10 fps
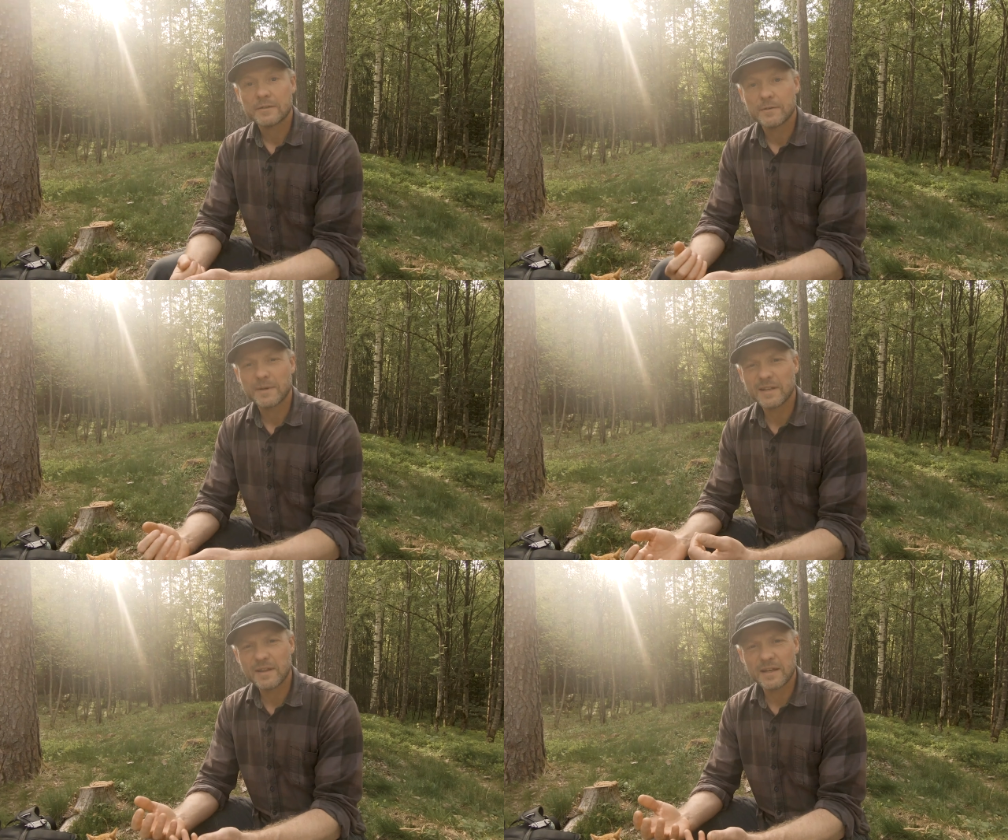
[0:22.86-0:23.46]

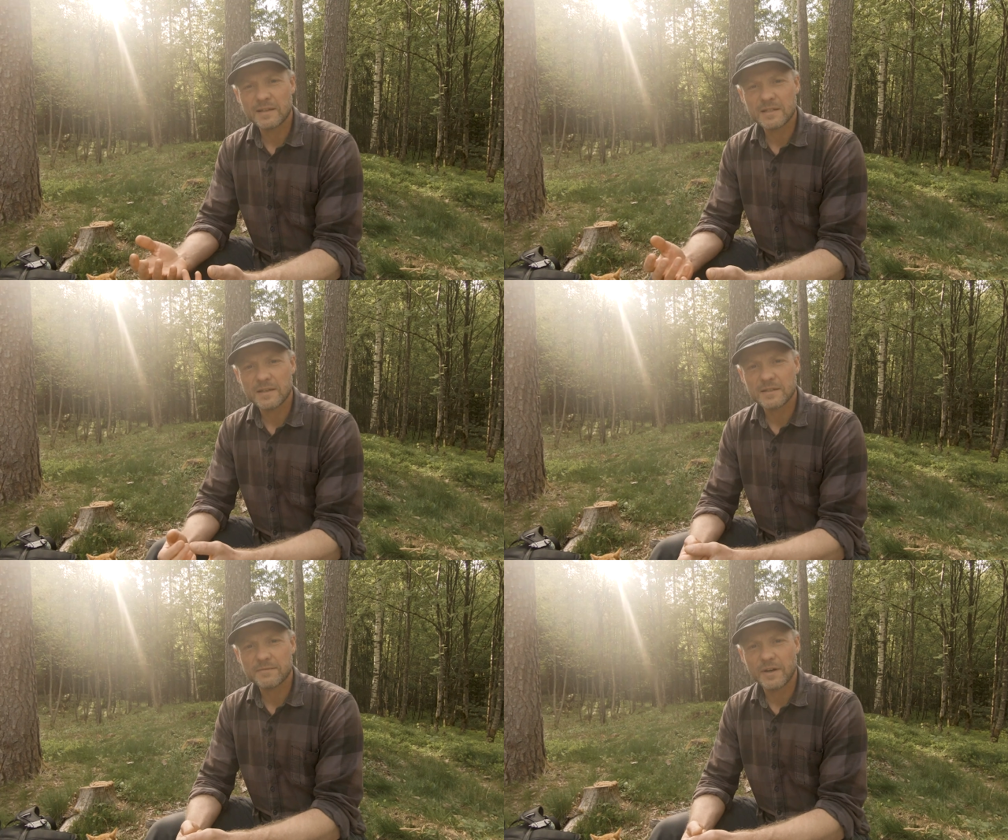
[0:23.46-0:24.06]
But in the end,
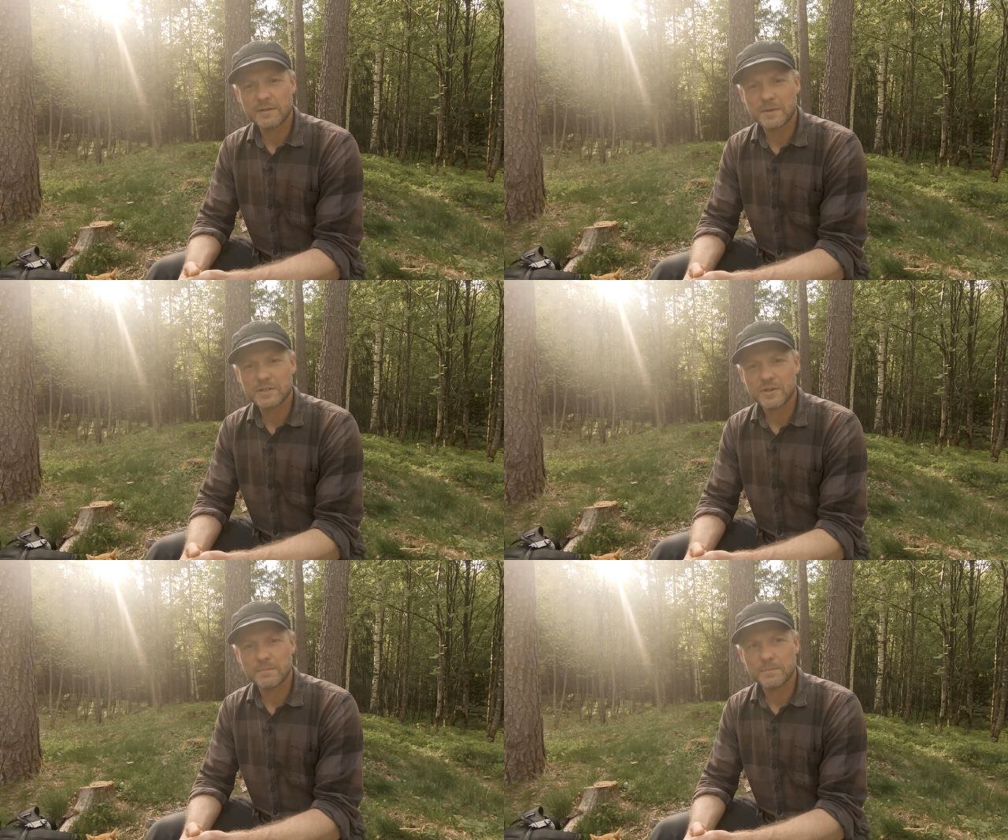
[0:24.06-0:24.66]
it's very
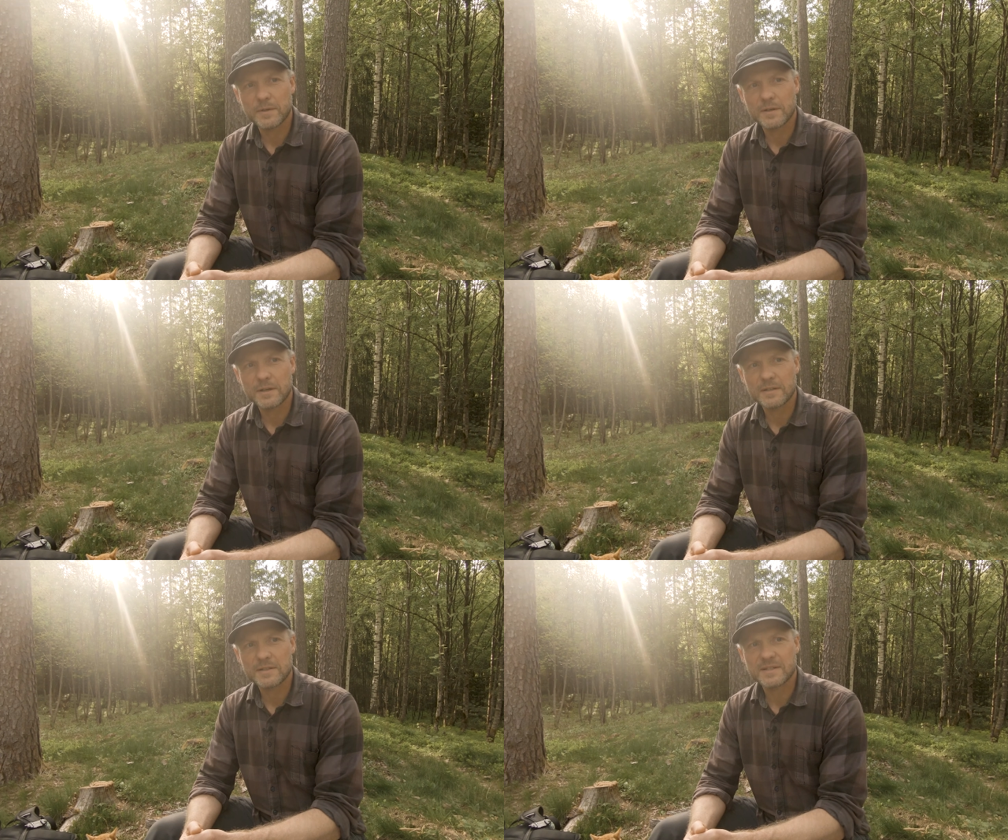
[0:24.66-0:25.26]
much up
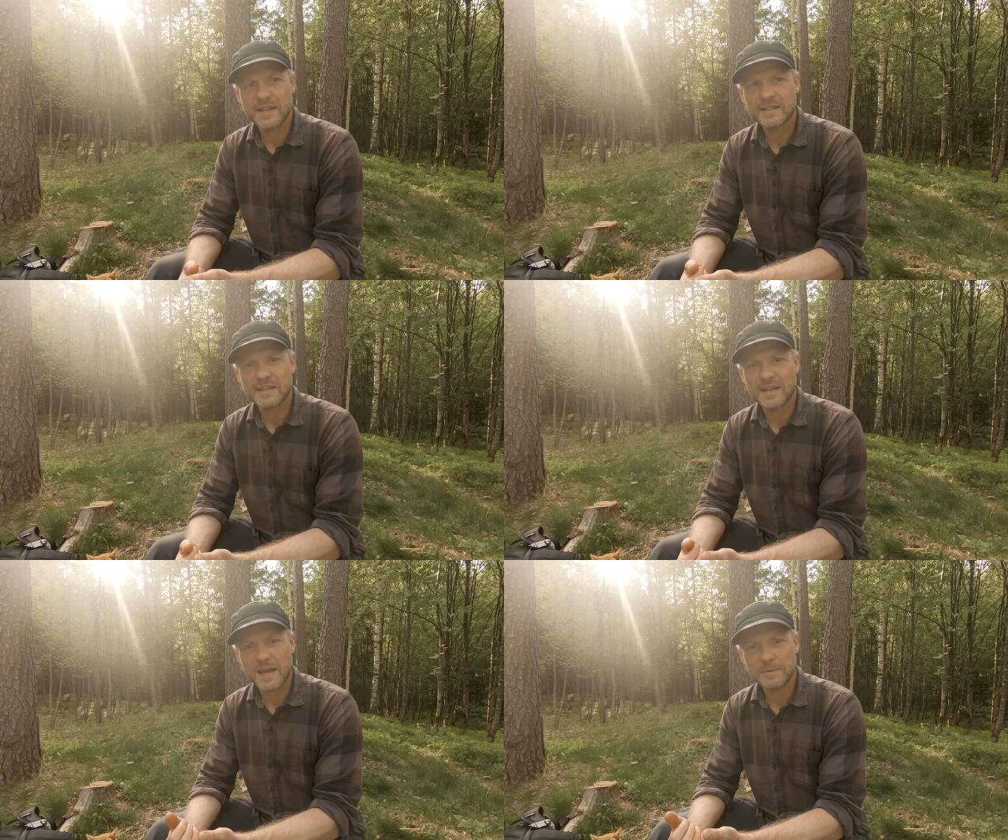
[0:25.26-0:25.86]
it's
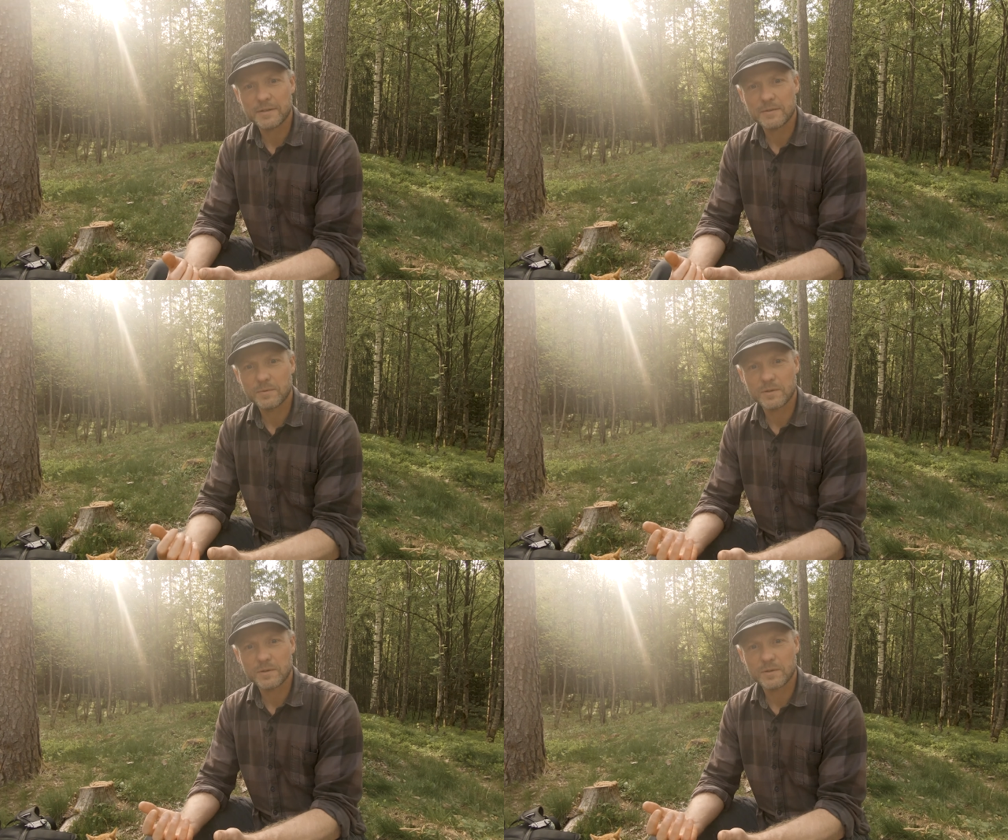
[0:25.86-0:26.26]
taste and habit,